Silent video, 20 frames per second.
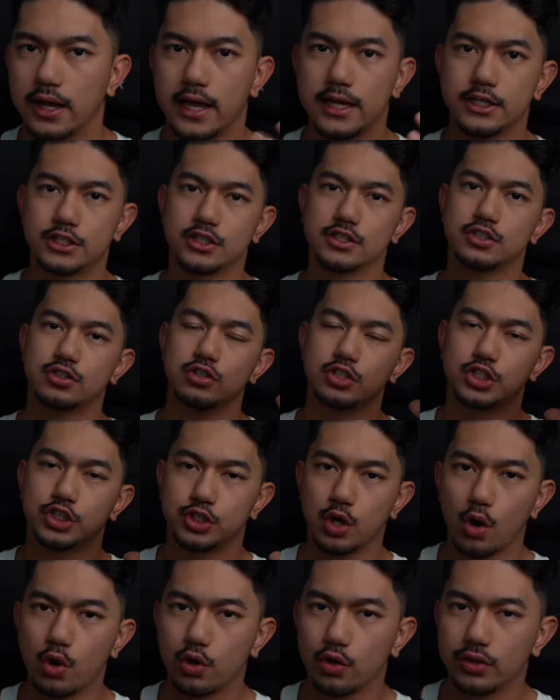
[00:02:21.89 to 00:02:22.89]
And just to
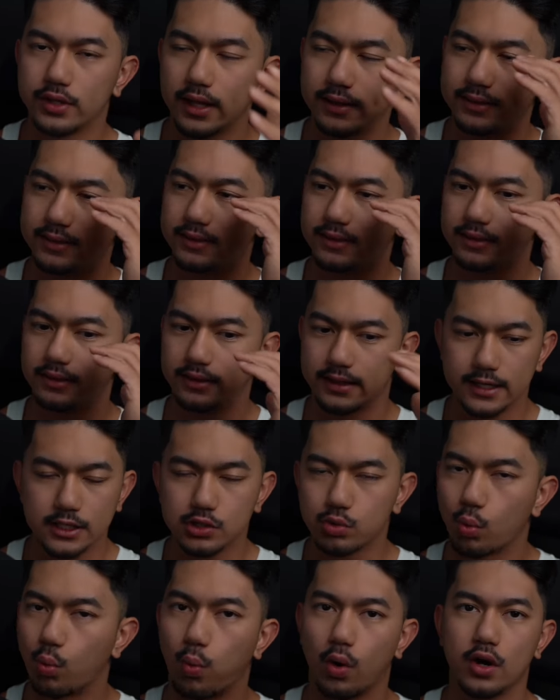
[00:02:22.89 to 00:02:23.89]
show you that
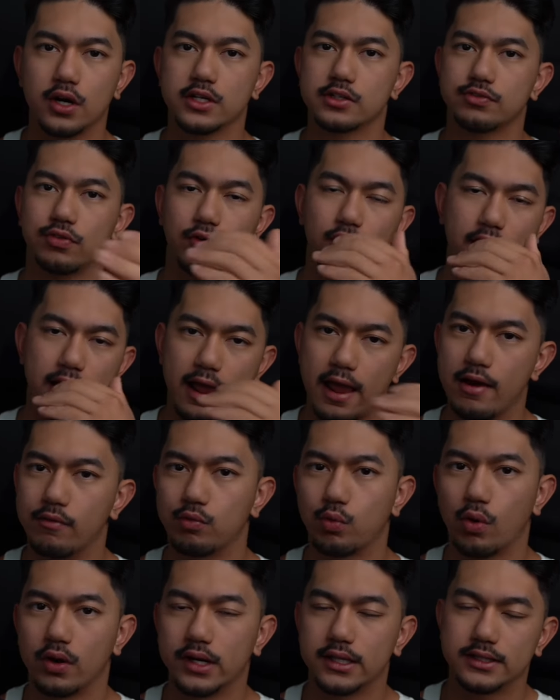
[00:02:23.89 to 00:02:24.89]
this works for
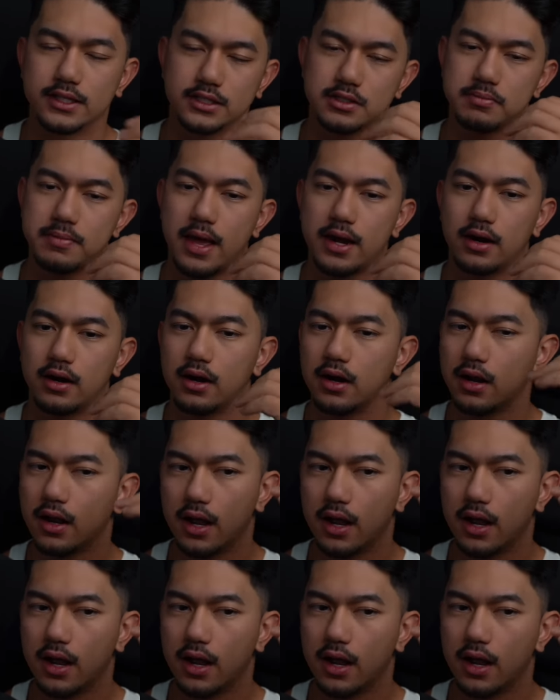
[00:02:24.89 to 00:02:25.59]
everyone, it doesn't matter